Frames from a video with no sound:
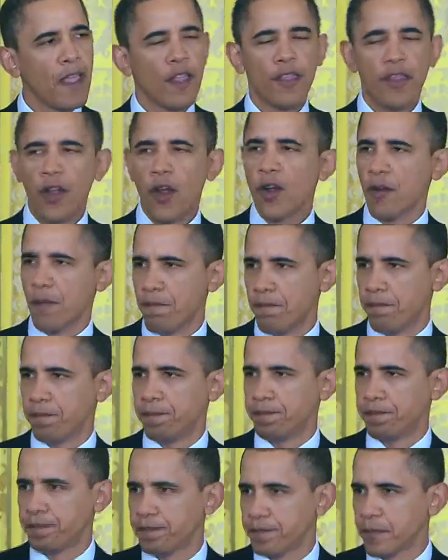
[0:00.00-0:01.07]
Third,
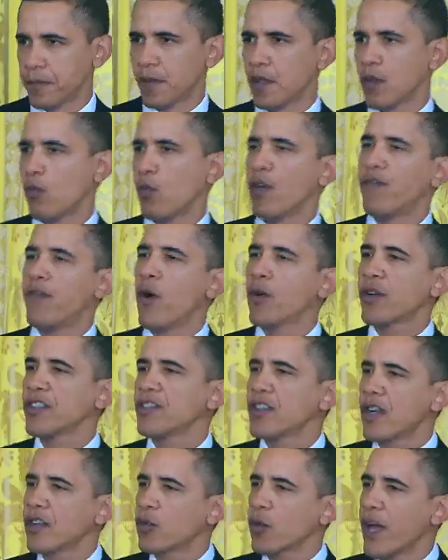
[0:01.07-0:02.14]
we'll
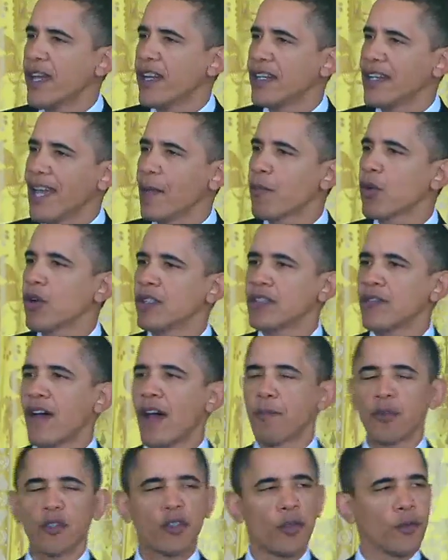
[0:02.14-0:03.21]
focus on creating neighborhoods of
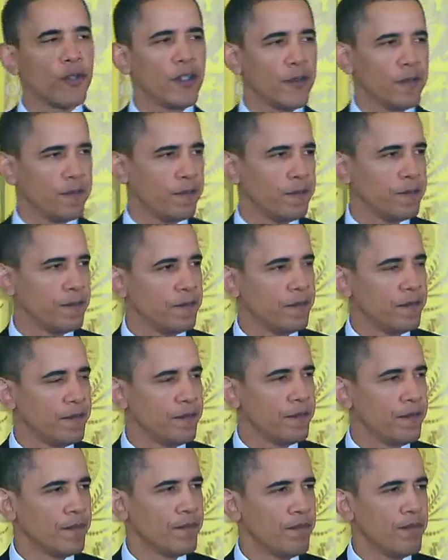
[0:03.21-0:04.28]
opportunity.
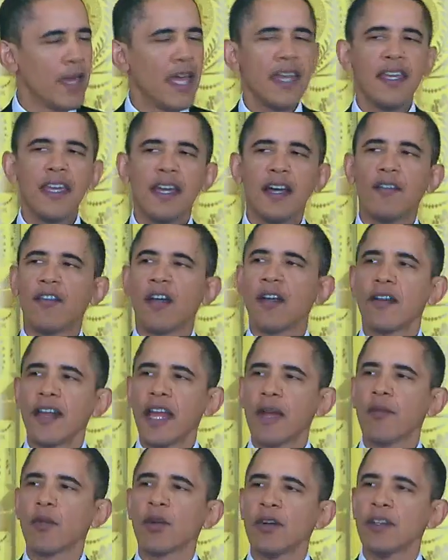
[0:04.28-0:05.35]
Many of our
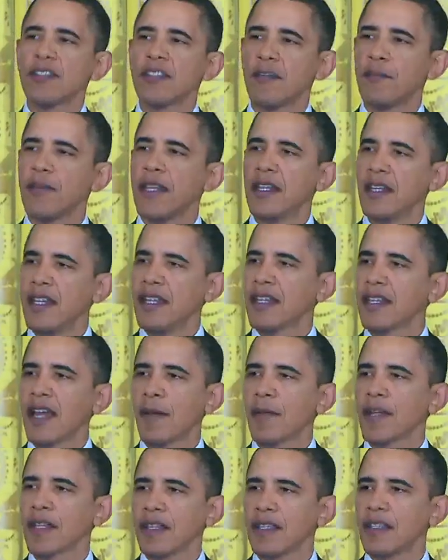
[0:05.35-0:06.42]
neighborhoods have been
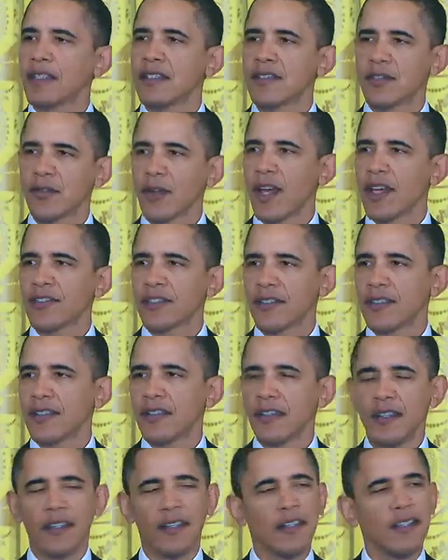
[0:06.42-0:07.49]
economically distressed
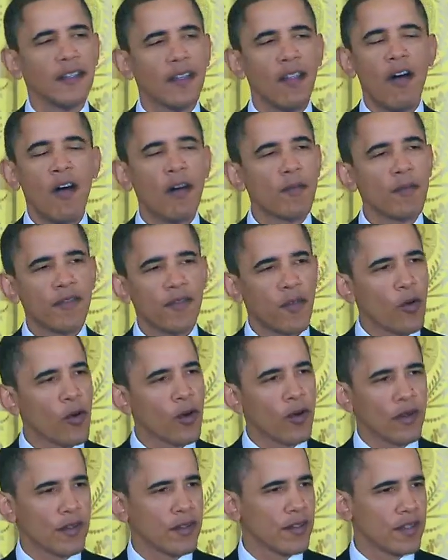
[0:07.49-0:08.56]
long
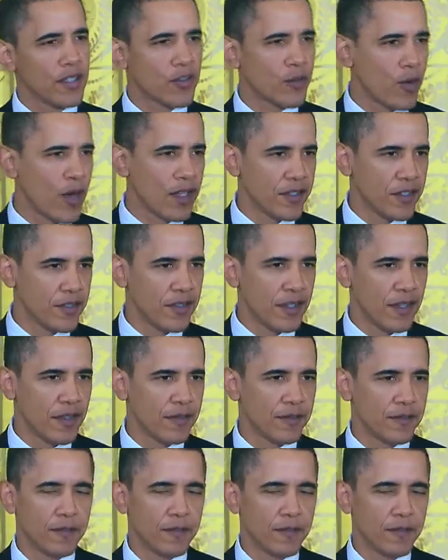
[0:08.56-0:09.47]
before this crisis hit,